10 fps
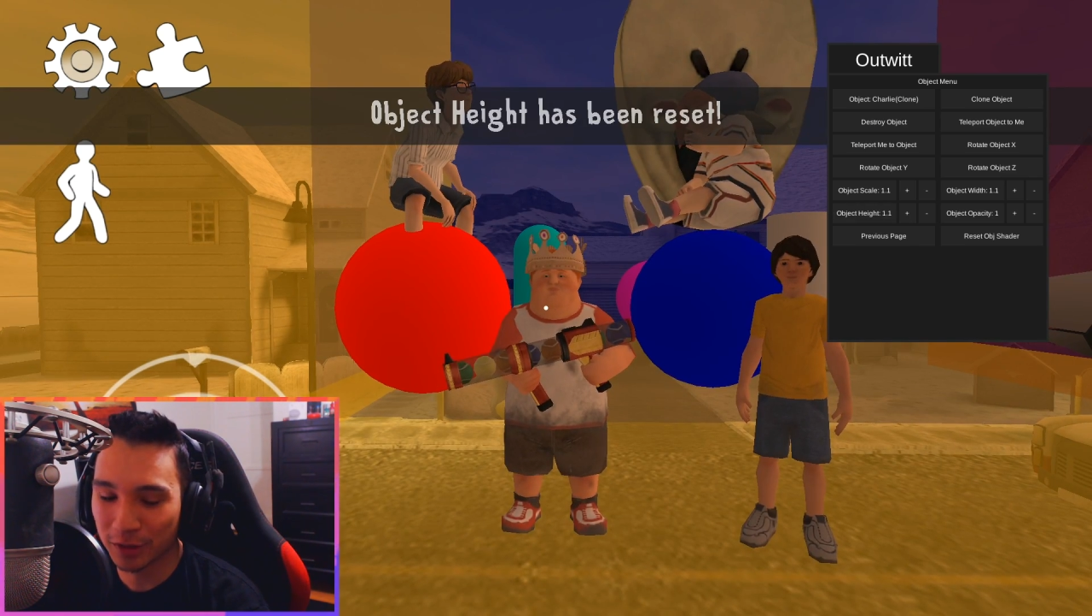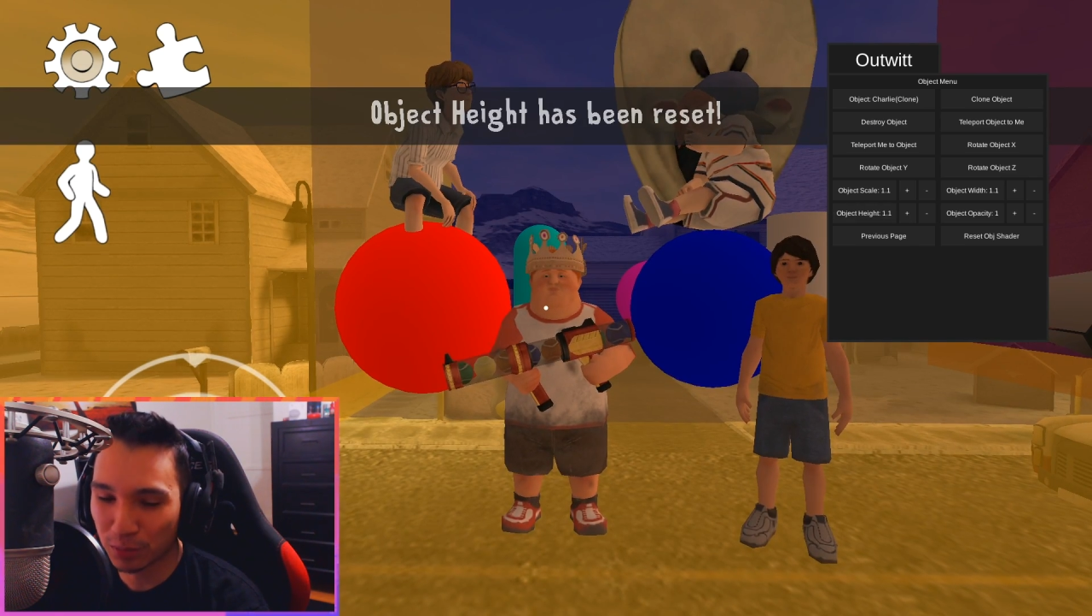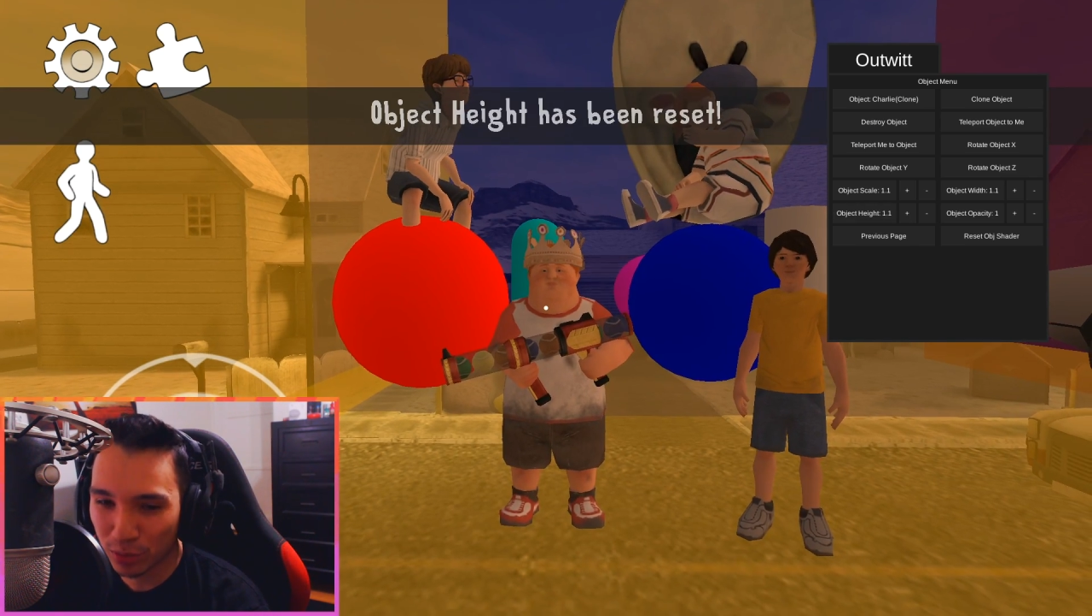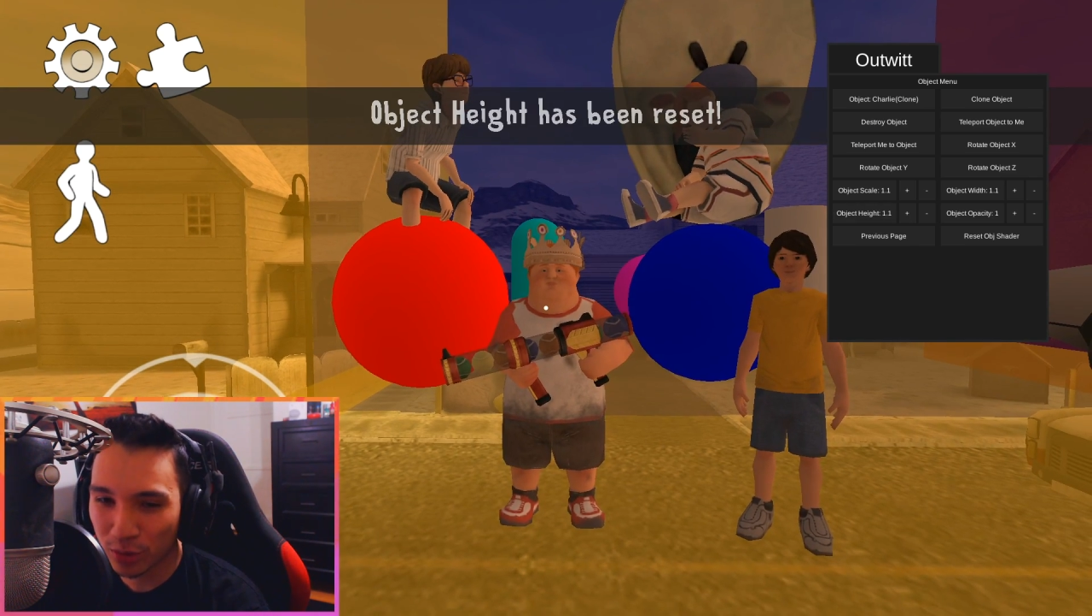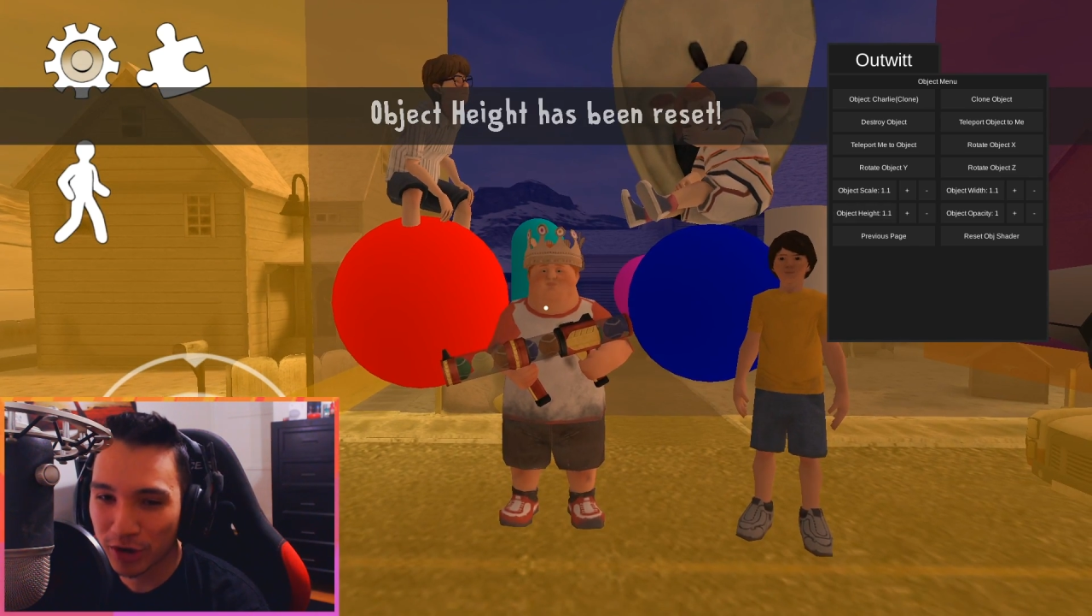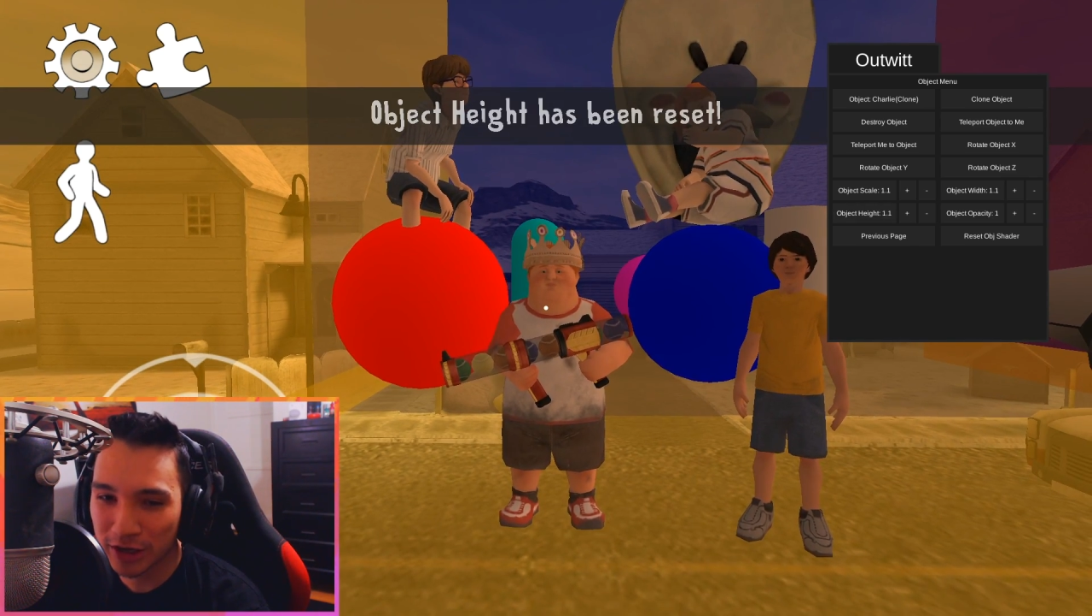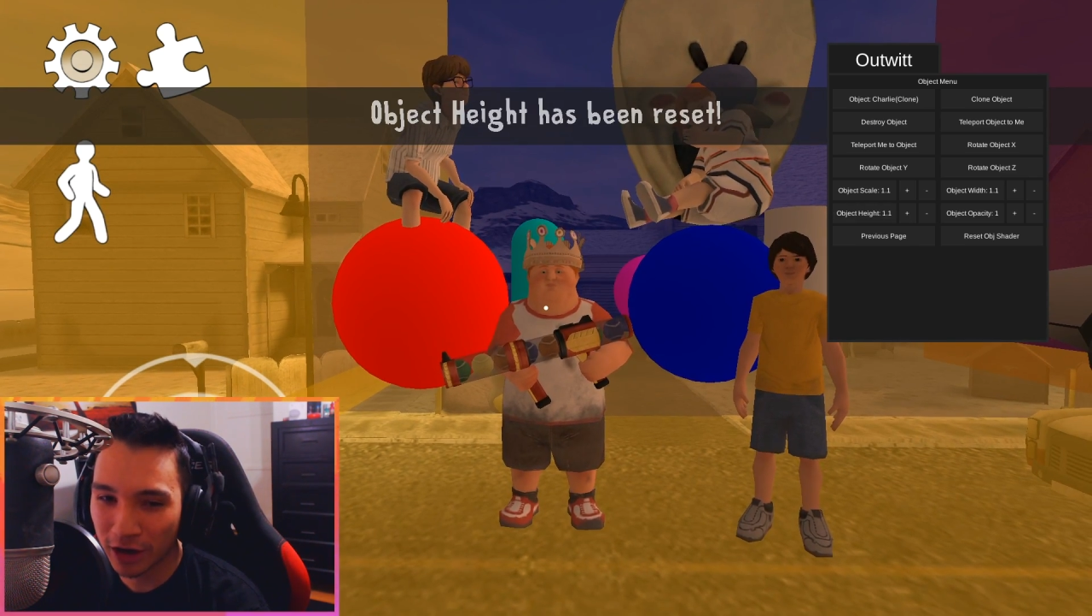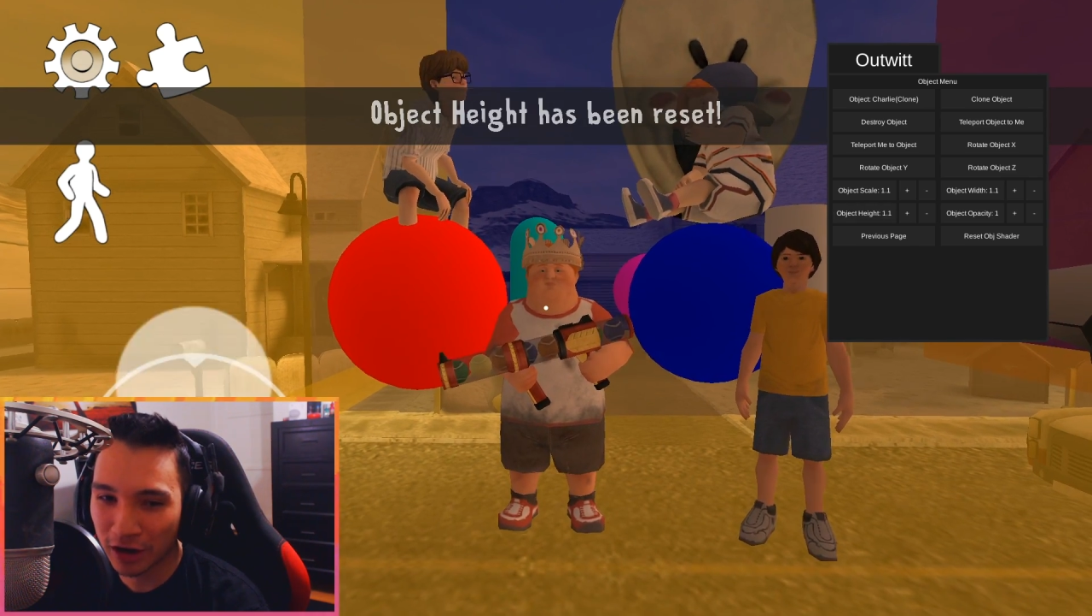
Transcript: They're pretty